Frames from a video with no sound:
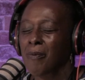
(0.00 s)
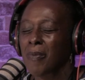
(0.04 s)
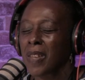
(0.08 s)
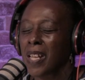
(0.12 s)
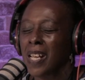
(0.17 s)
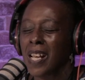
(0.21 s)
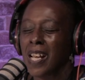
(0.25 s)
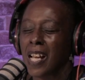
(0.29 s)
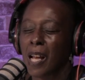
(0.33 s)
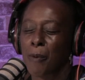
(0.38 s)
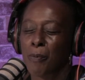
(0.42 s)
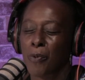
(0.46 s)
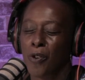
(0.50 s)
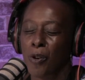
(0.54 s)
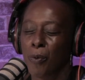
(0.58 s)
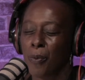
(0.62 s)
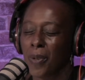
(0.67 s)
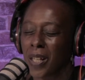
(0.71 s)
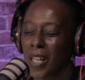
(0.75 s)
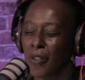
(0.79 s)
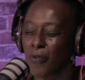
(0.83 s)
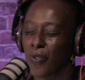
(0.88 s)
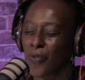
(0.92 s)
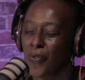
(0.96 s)
Paul will never
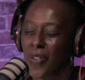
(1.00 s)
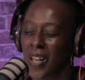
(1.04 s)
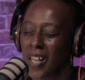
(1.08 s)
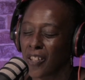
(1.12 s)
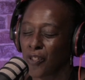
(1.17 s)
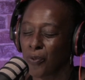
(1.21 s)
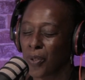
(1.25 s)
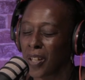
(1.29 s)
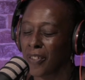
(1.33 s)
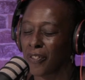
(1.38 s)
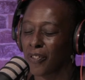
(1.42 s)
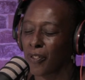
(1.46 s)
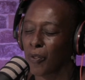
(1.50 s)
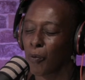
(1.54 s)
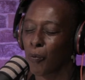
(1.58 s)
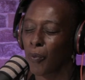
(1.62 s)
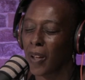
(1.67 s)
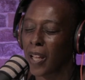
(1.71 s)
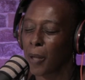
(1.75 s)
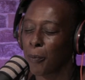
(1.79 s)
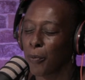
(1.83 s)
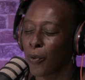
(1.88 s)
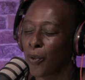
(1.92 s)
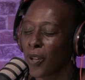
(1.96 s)
refer to it in some way,
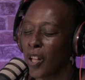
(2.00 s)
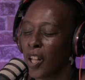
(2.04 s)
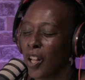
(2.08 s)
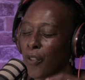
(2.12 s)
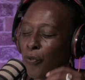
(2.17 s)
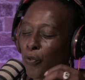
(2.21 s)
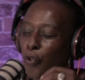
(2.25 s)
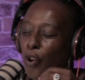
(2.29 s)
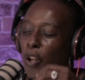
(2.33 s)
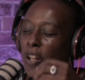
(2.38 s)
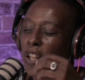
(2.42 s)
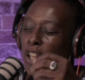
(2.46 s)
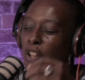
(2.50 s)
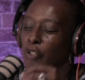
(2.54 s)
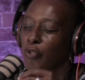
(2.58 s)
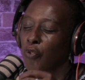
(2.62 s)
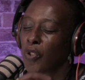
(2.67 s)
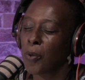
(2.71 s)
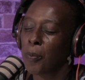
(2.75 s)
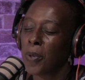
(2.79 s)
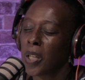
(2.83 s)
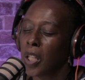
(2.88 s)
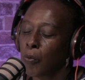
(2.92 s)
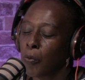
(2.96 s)
but not history
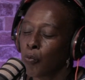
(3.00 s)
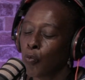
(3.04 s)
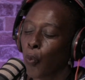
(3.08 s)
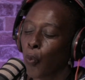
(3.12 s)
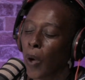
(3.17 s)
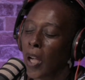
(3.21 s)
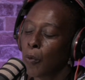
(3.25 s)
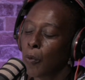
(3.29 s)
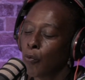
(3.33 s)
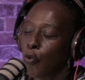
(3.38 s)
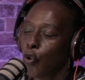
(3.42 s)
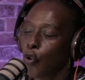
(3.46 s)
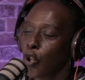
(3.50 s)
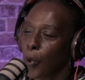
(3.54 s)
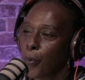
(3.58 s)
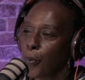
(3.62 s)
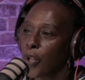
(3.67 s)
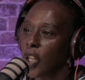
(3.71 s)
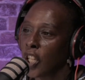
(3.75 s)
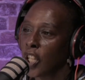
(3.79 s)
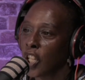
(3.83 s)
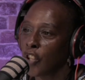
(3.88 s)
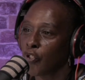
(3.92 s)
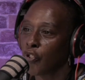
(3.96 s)
meaning white European history,